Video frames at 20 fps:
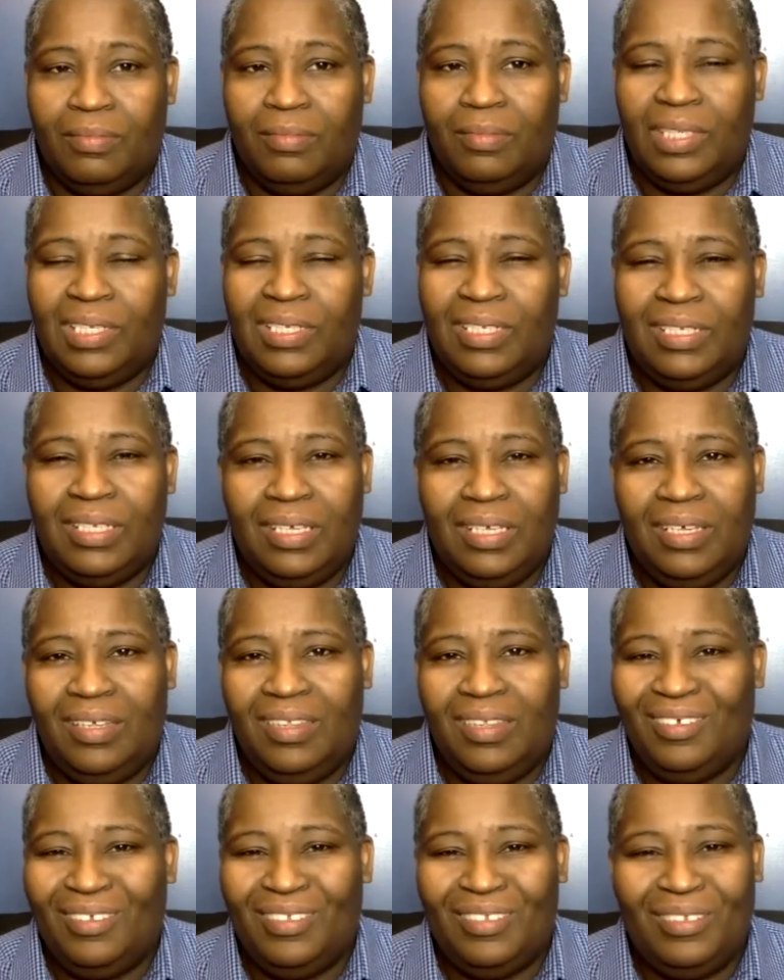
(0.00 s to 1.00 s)
You see,
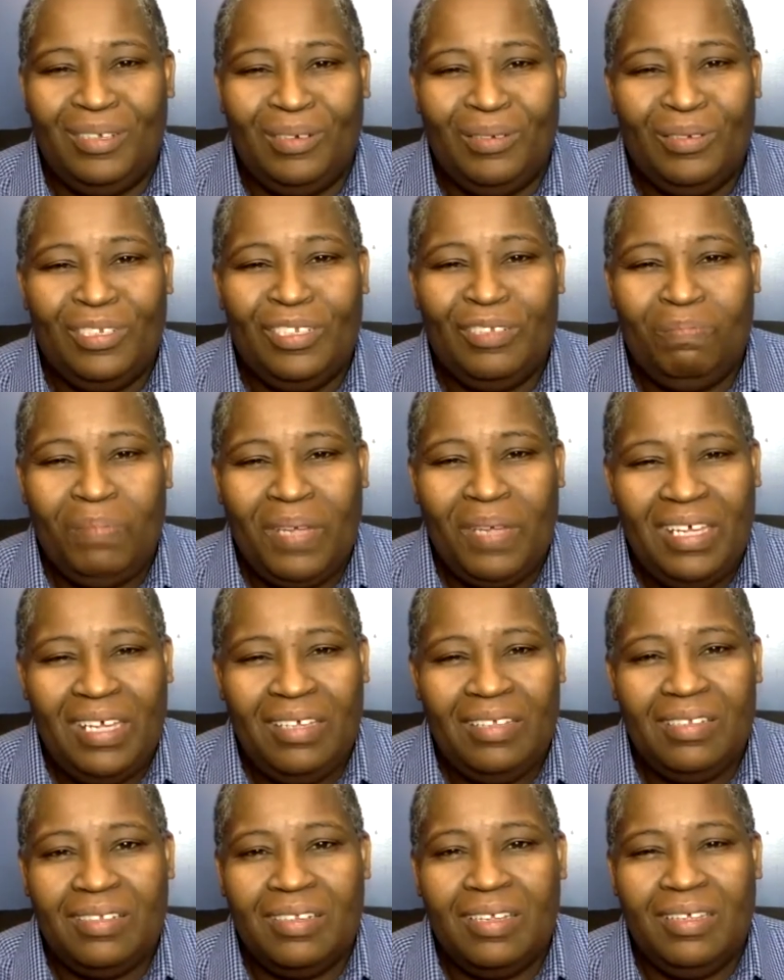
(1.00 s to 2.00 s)
there's no
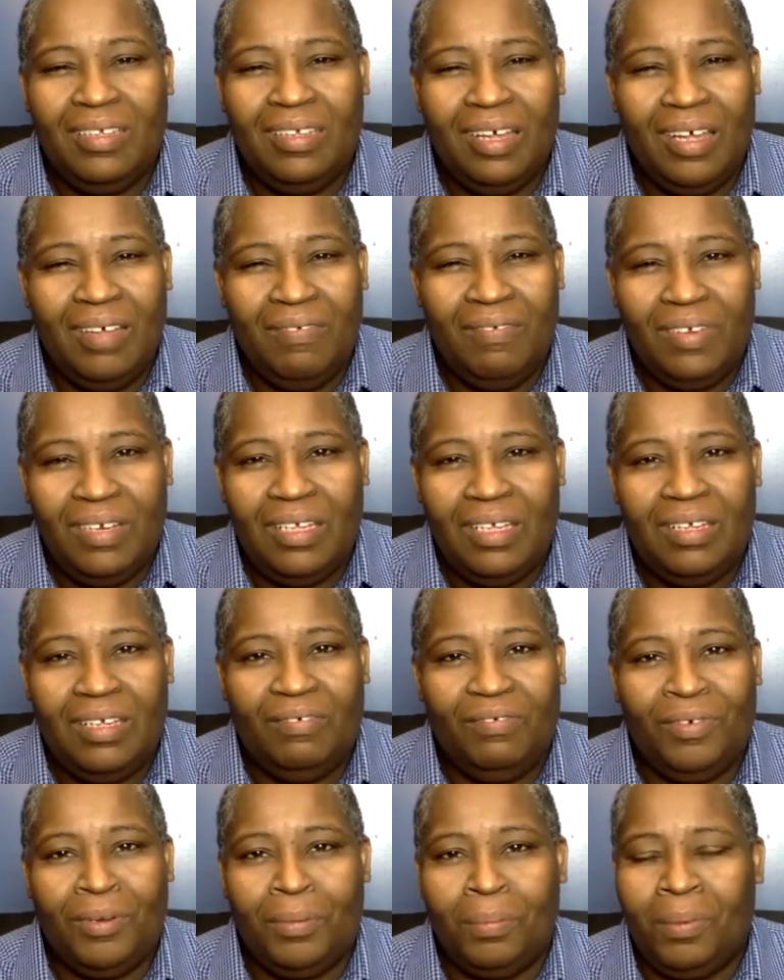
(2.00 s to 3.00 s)
space in covenant
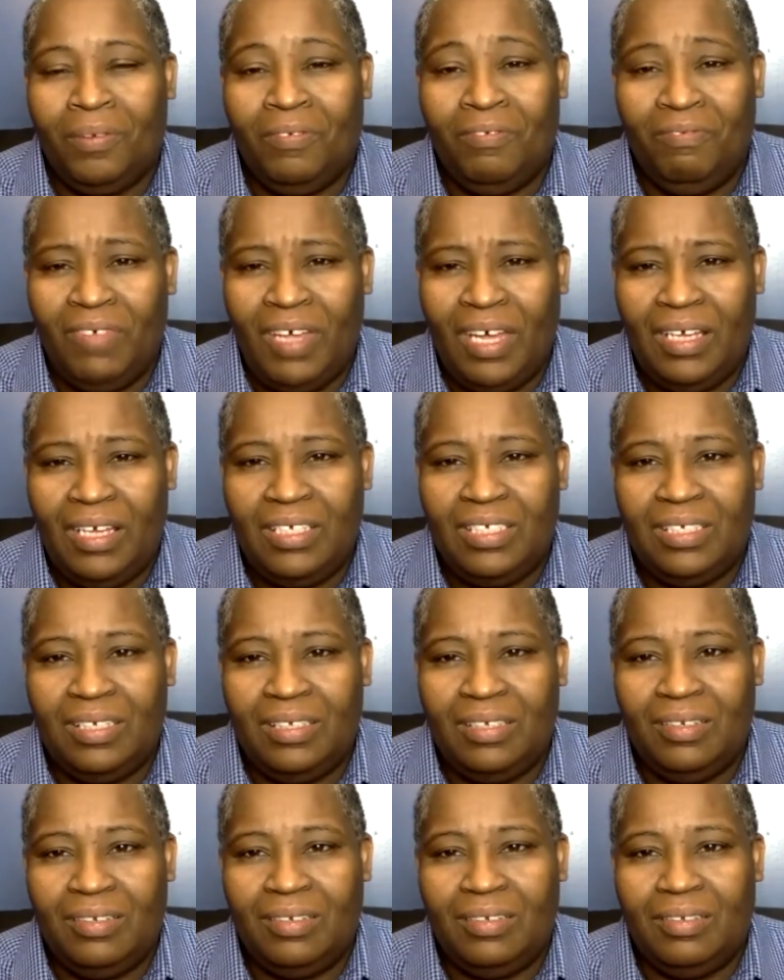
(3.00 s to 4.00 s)
for
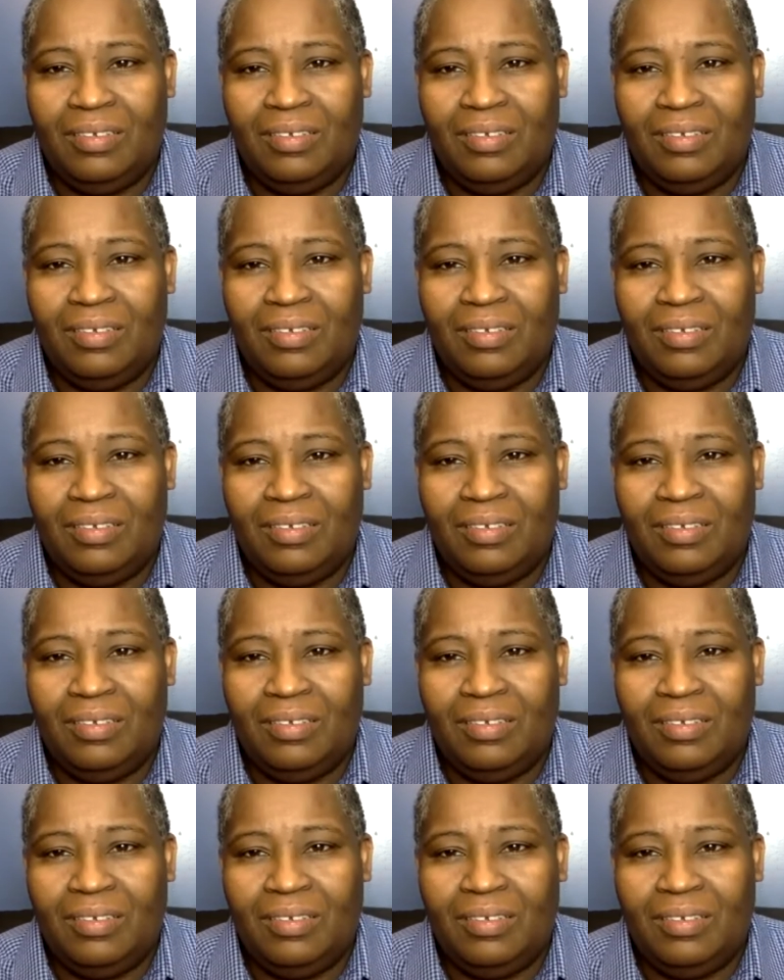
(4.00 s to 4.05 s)
perfection.